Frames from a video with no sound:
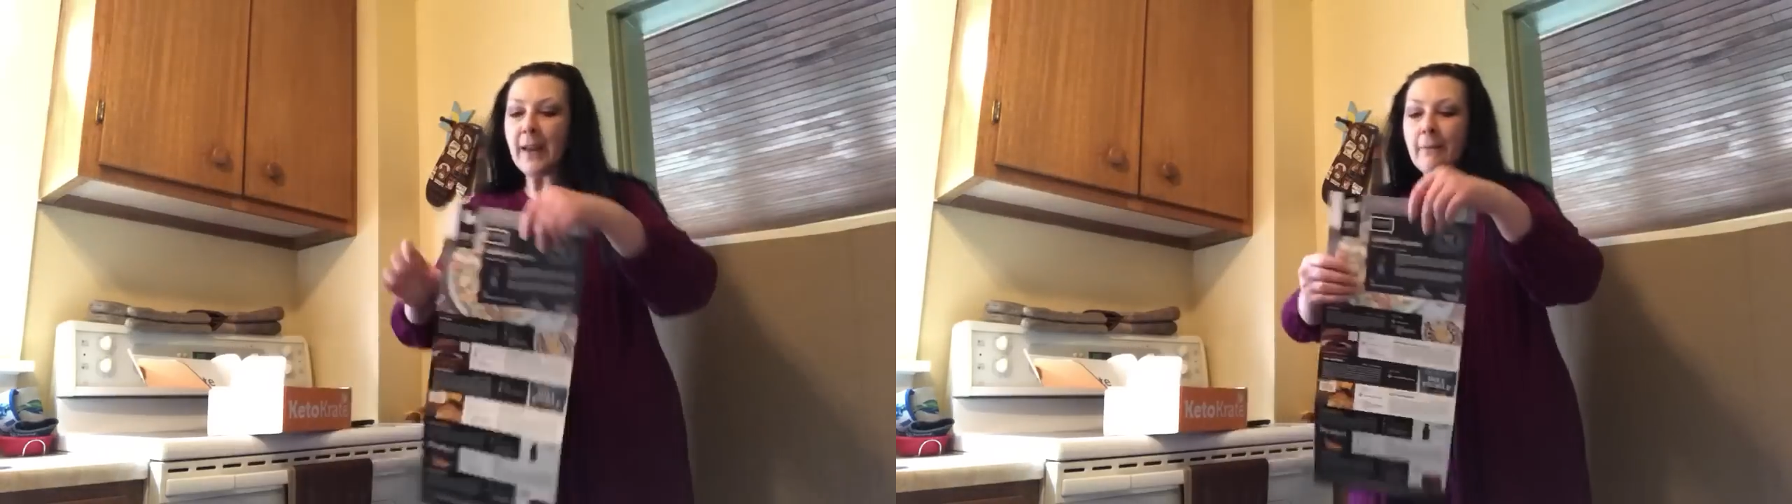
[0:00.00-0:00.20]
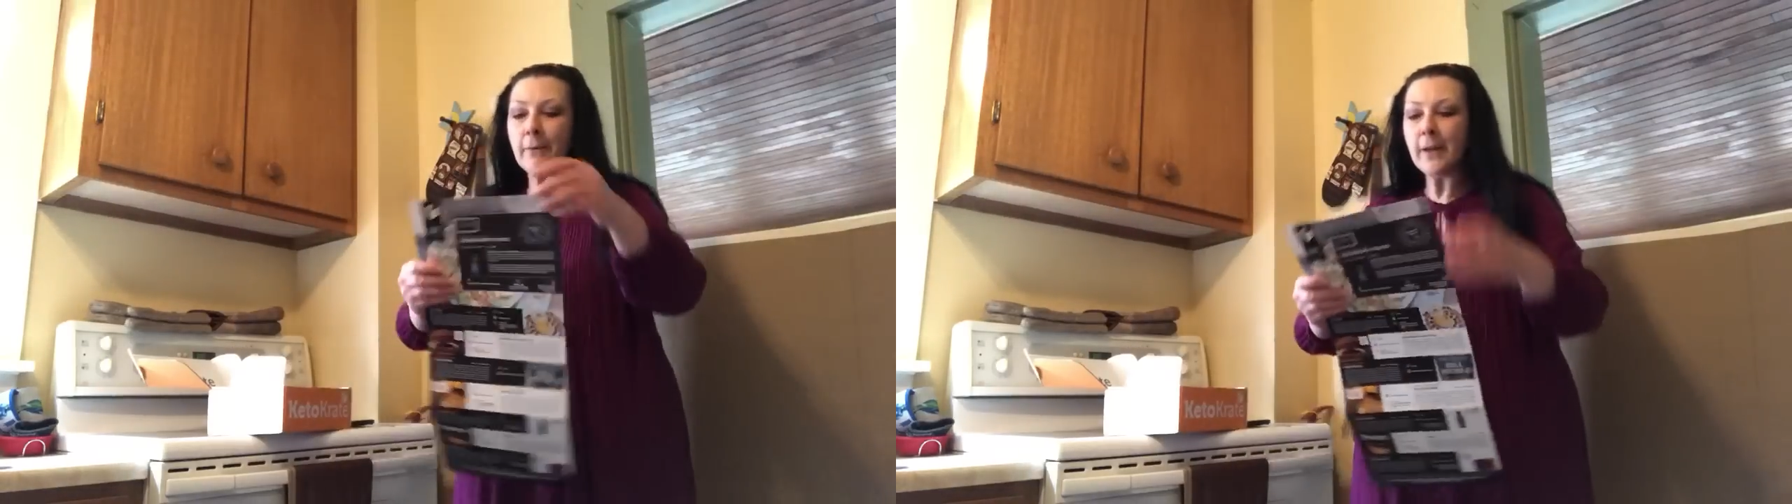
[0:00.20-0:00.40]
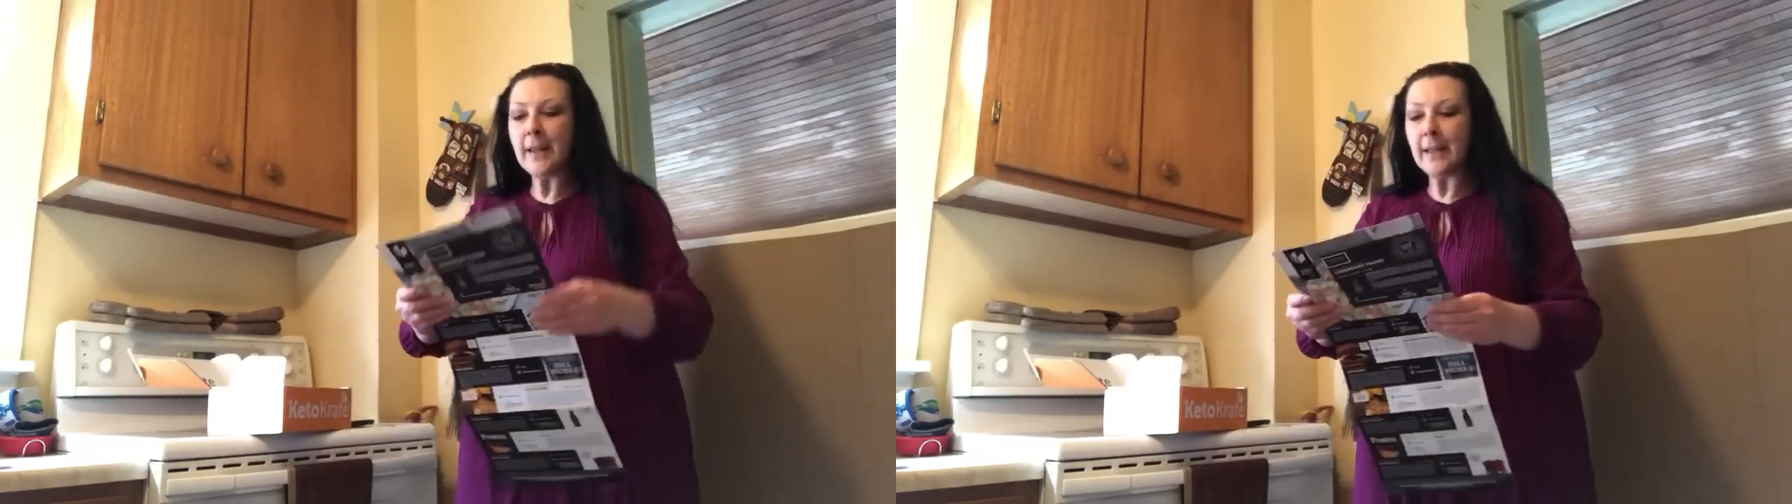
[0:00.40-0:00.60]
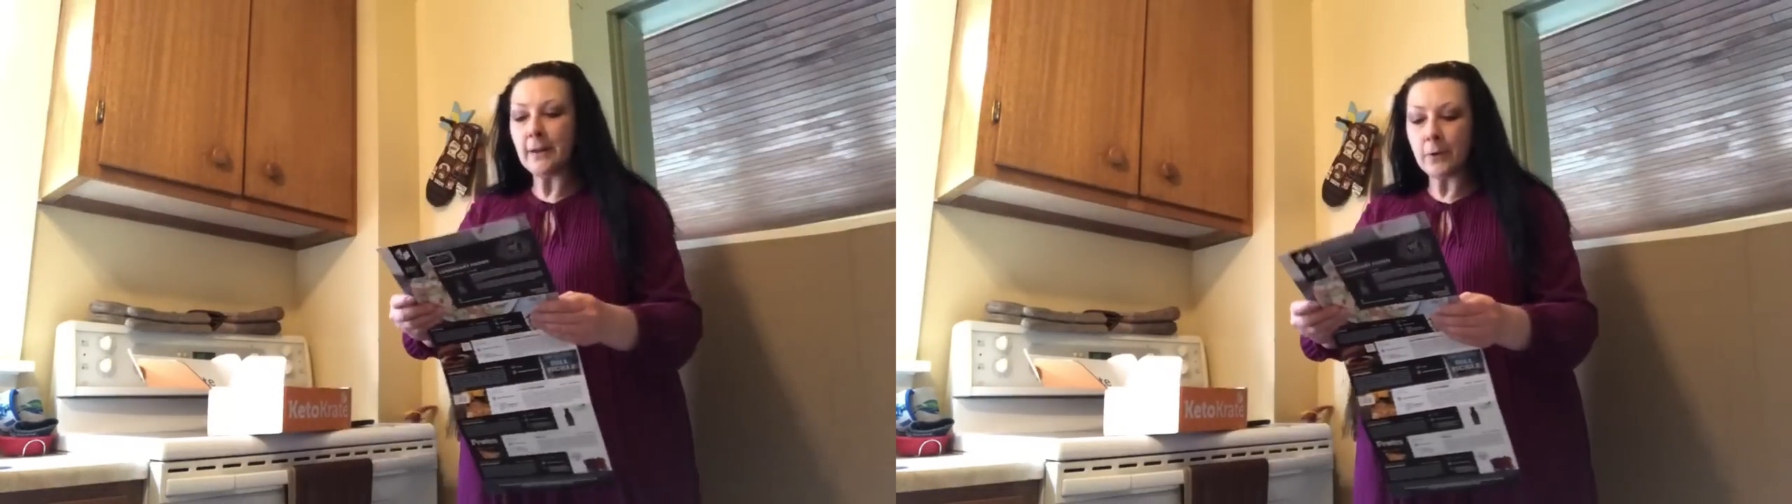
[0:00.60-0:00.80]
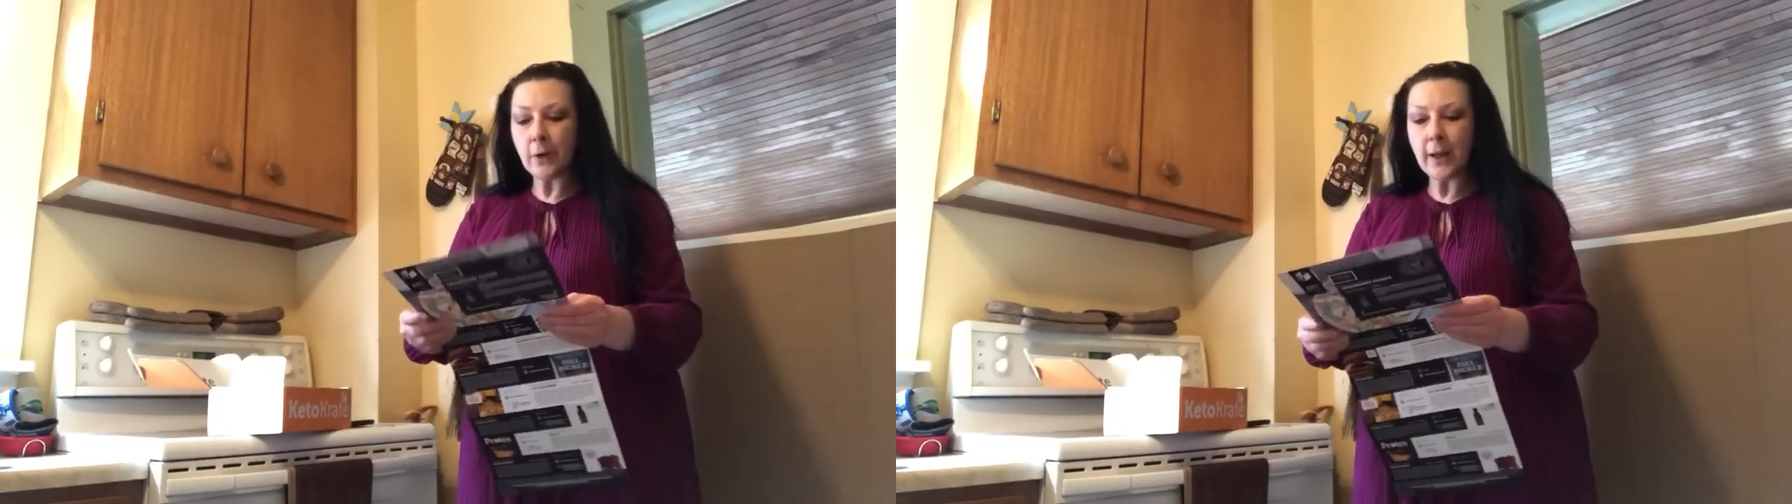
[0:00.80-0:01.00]
every
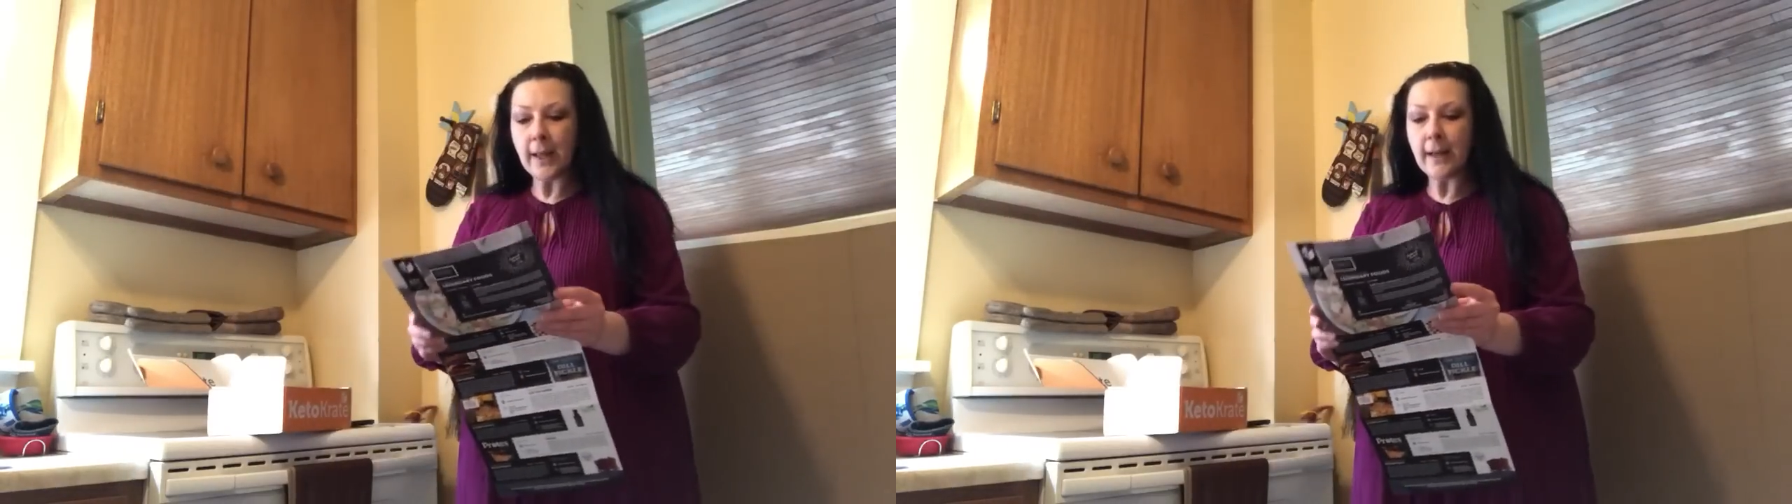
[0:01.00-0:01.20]
keto crate,